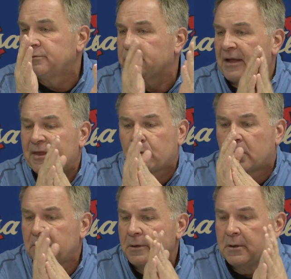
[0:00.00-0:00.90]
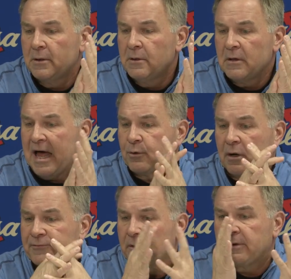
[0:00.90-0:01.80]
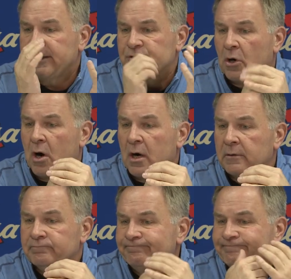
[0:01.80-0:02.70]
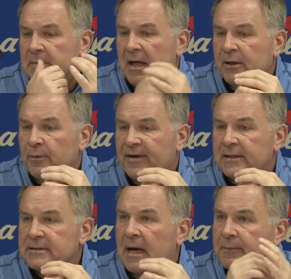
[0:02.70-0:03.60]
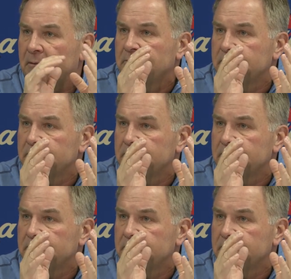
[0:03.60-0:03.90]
So I think we're off to a great start, and I think we've had a time to,